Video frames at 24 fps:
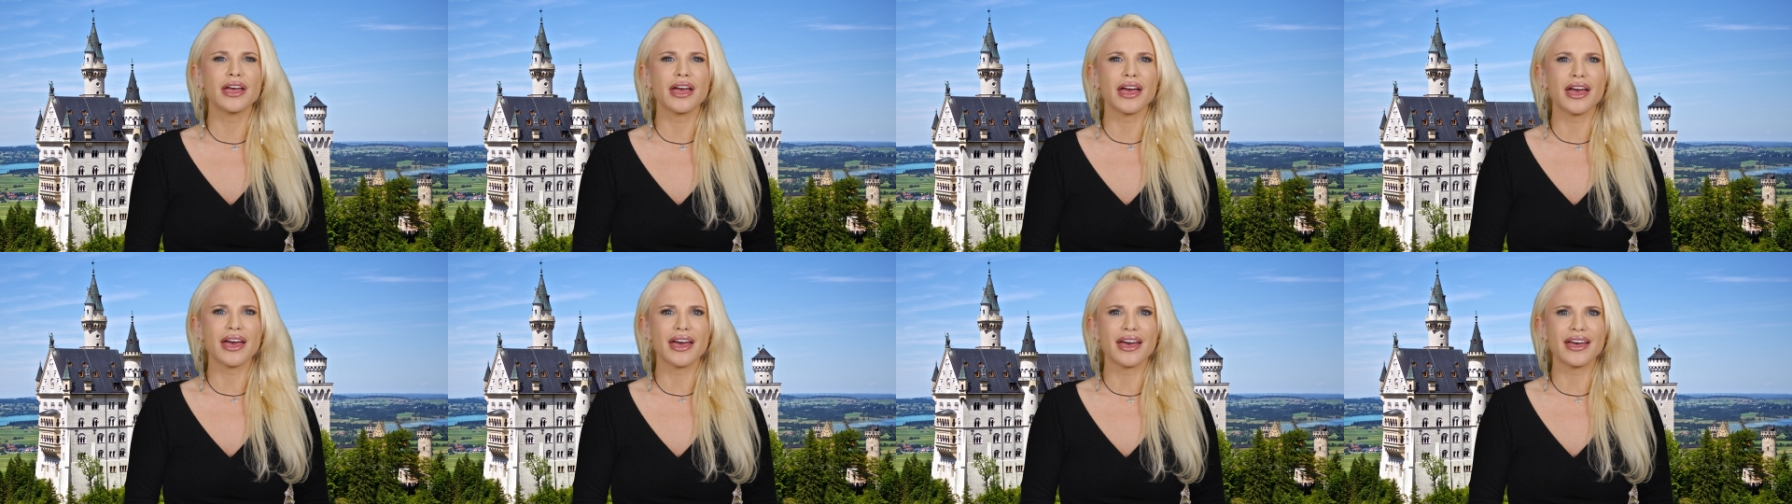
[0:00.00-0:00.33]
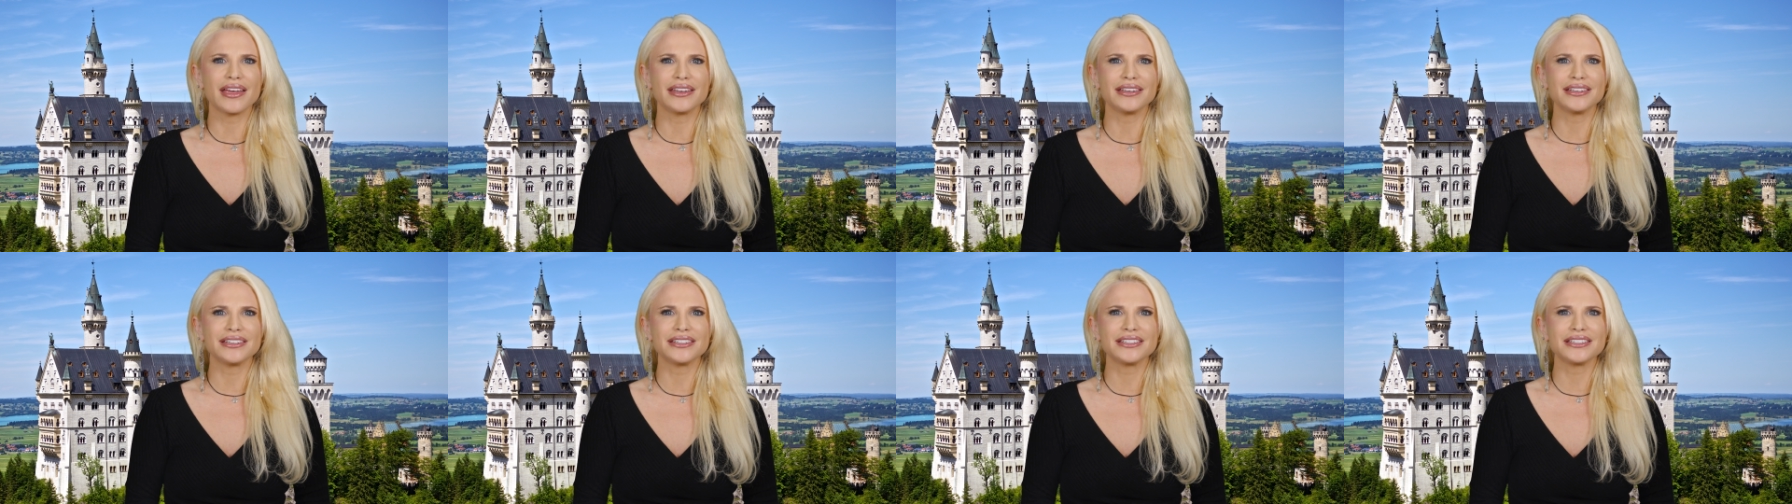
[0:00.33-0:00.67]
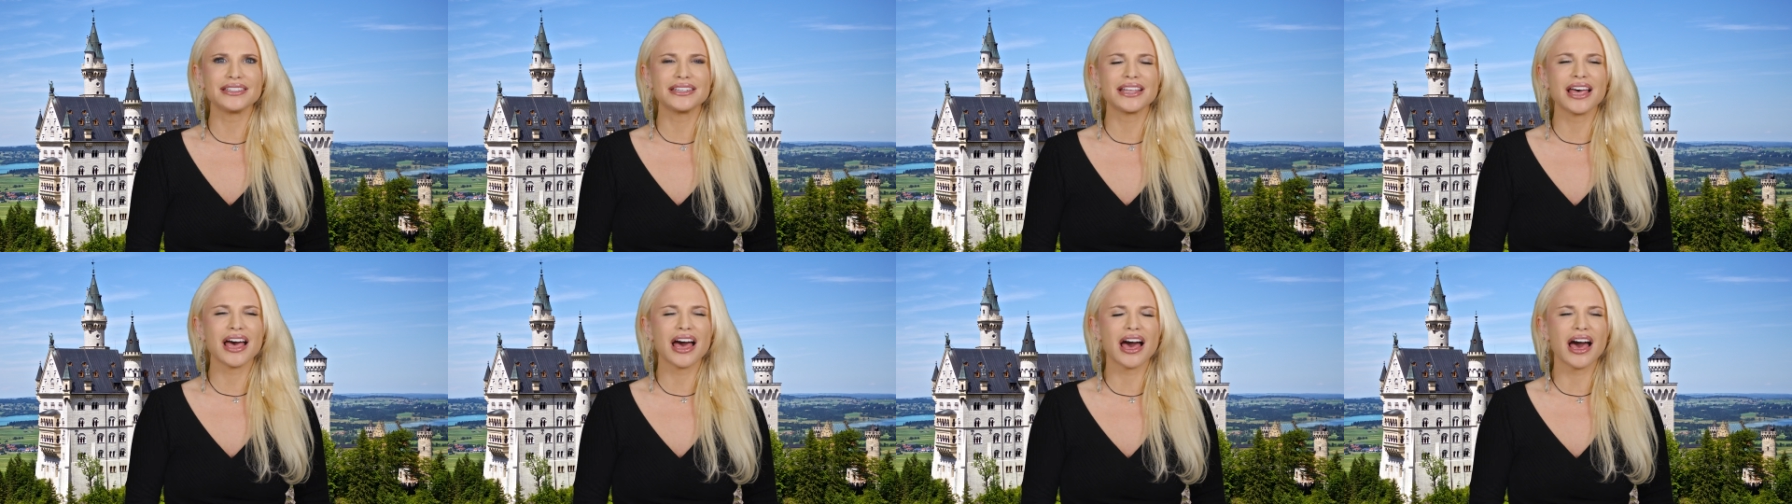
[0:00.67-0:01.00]
And
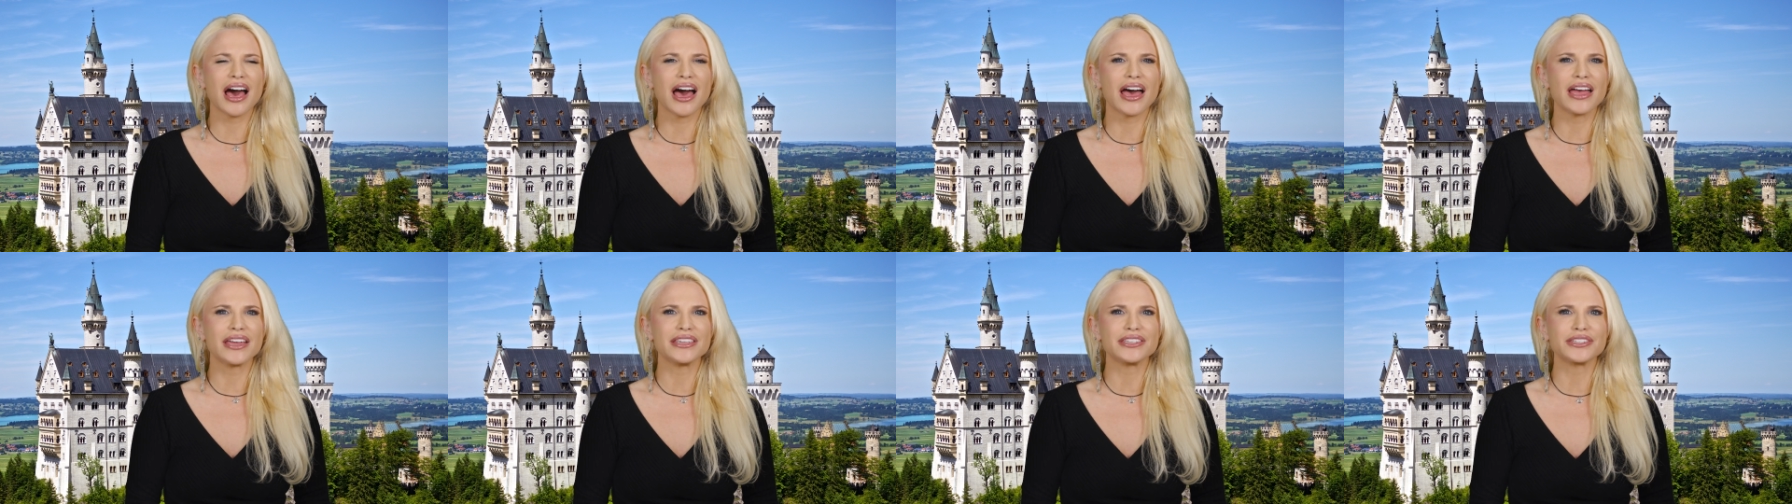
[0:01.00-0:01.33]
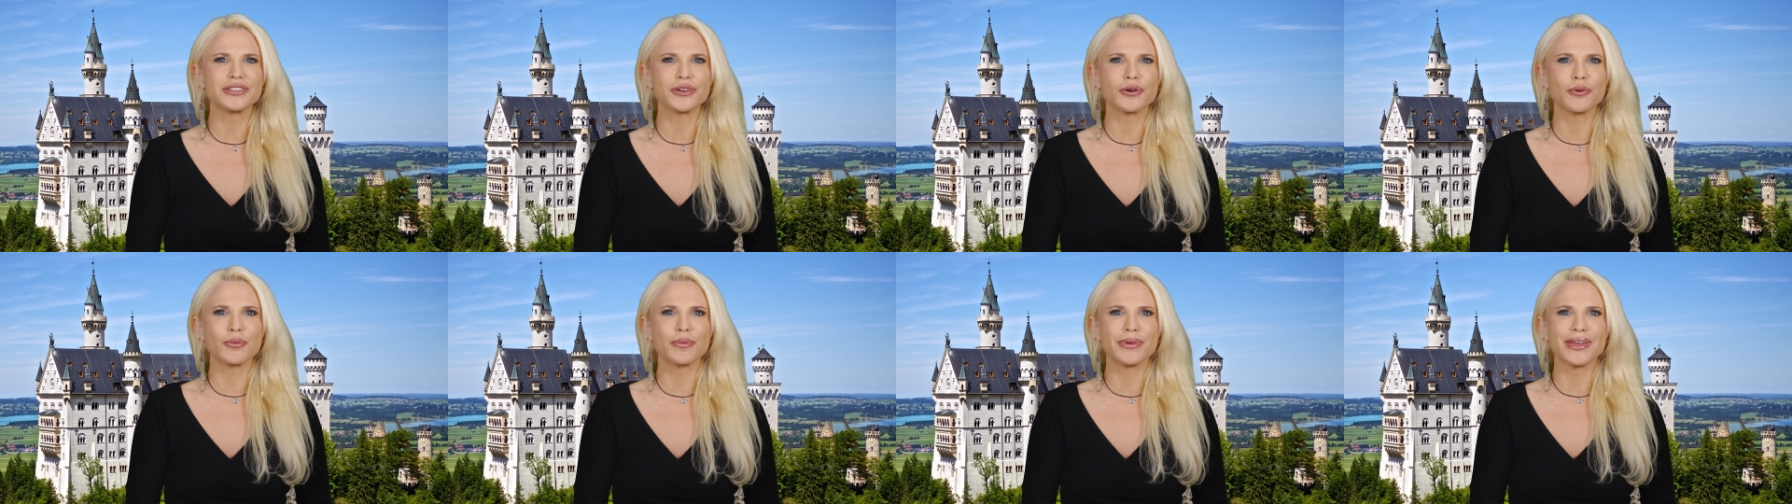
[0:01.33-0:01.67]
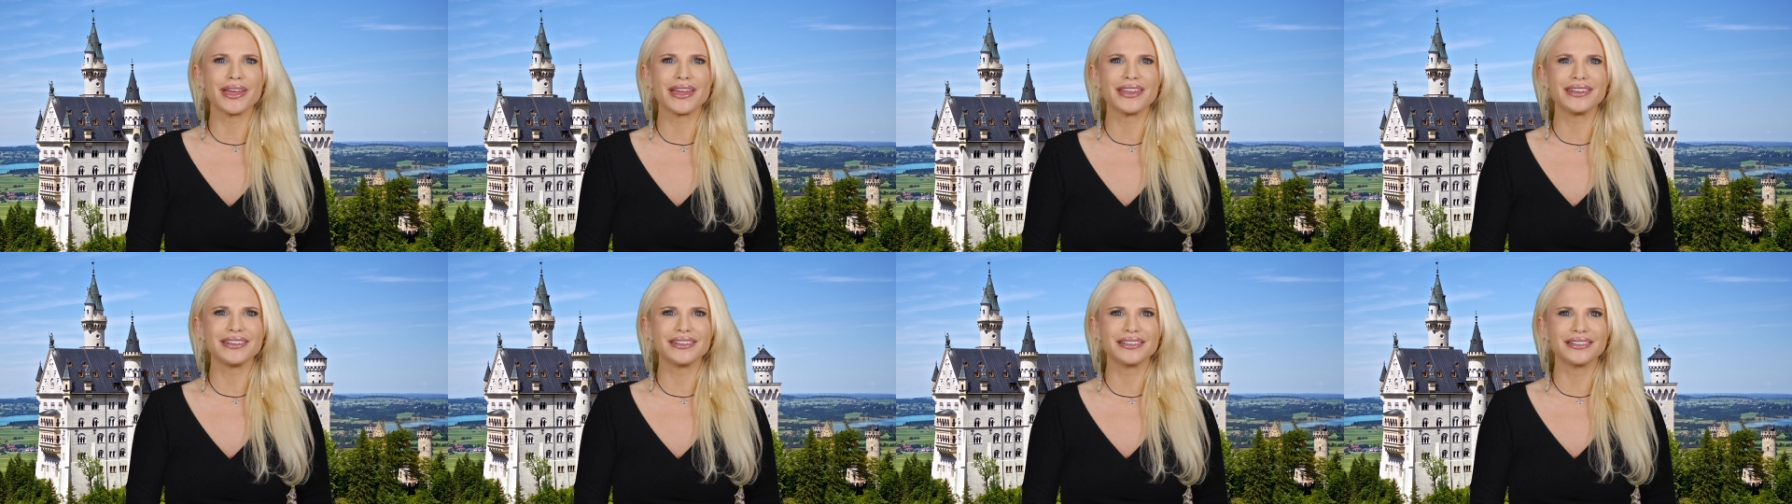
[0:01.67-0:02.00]
eyes
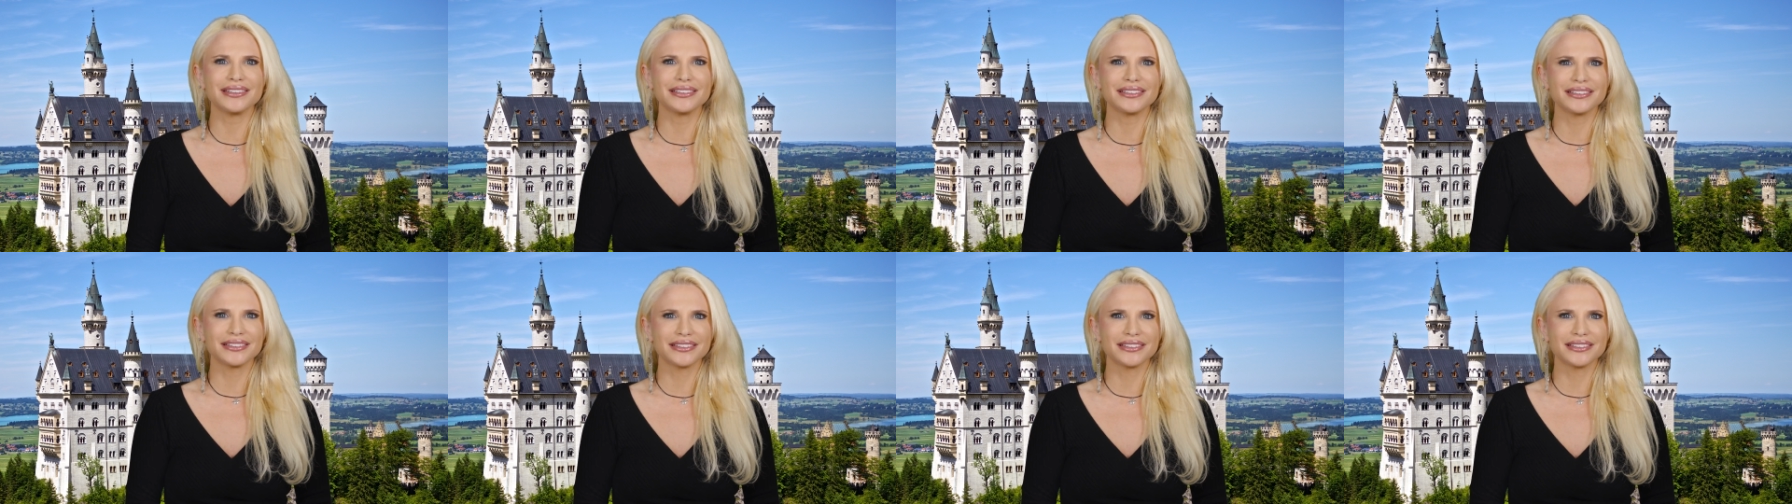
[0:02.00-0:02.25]
open.